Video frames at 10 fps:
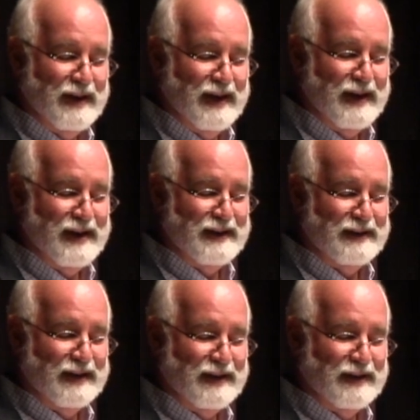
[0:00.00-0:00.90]

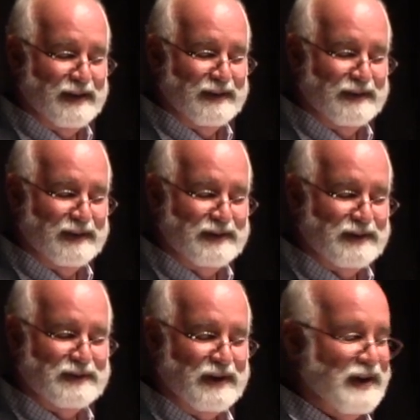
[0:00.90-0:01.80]
and uh,
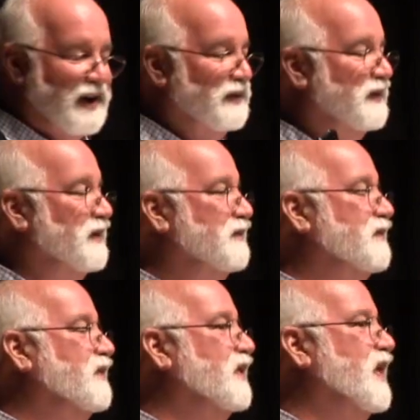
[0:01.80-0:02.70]
just constant,
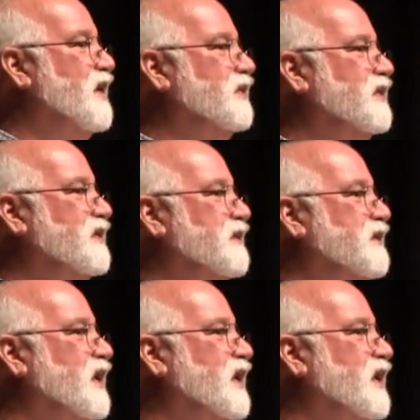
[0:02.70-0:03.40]
thousands of